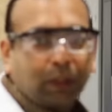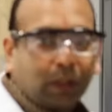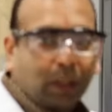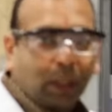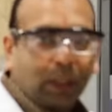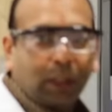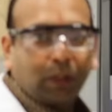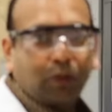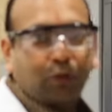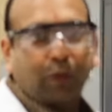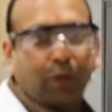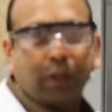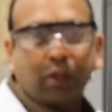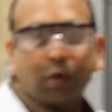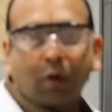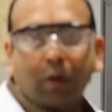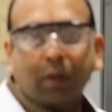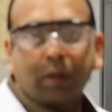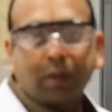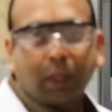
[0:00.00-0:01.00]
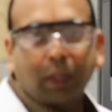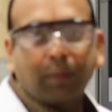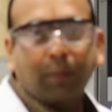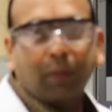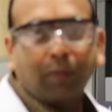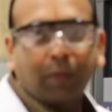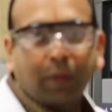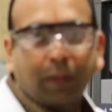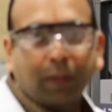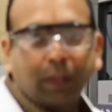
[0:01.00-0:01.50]
is like a Swagelok type
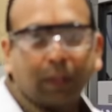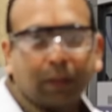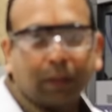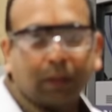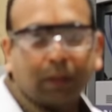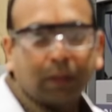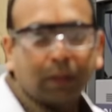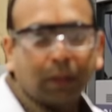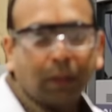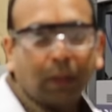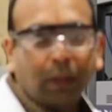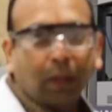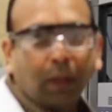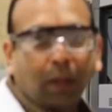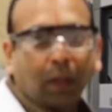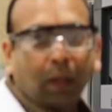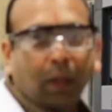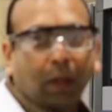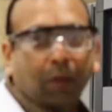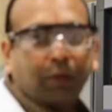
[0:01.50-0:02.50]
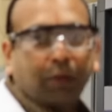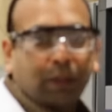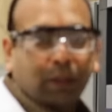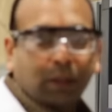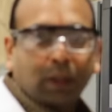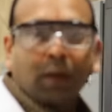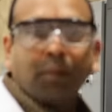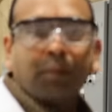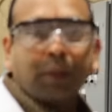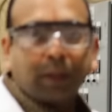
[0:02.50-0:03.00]
of connections, uh, which is
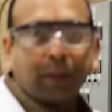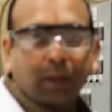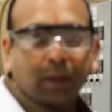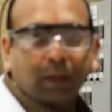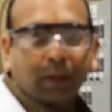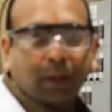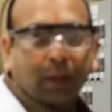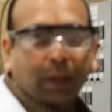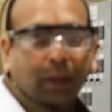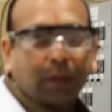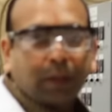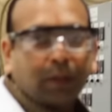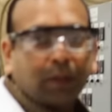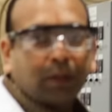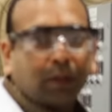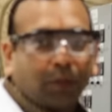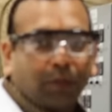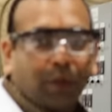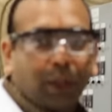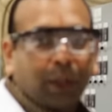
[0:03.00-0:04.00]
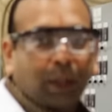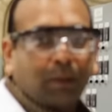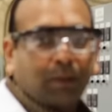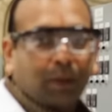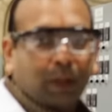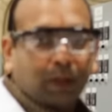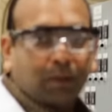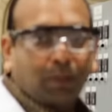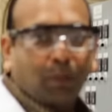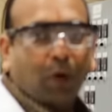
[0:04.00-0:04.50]
compression connections. So we can
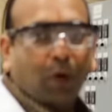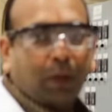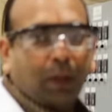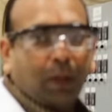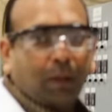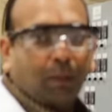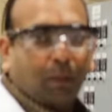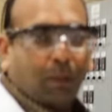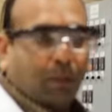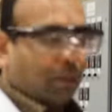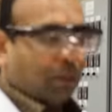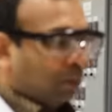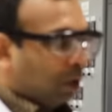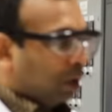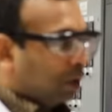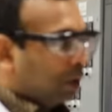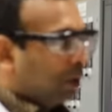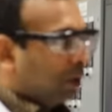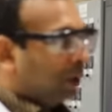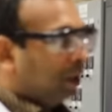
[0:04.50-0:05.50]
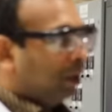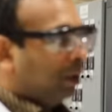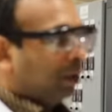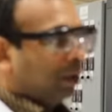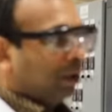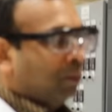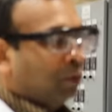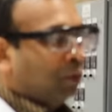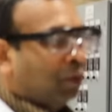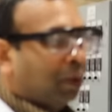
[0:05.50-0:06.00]
just mod modularly
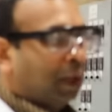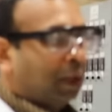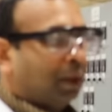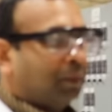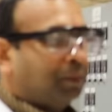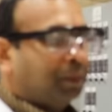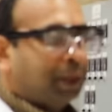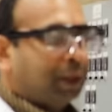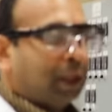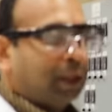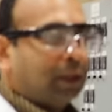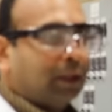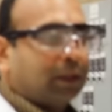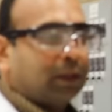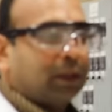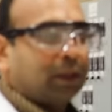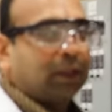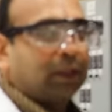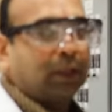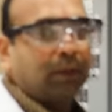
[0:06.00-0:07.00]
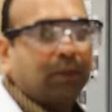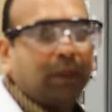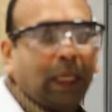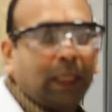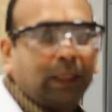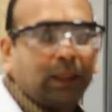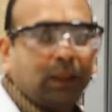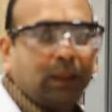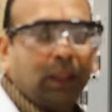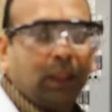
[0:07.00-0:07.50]
remove and update the systems
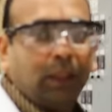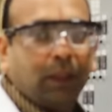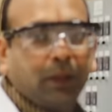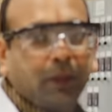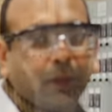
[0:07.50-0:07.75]
as needed.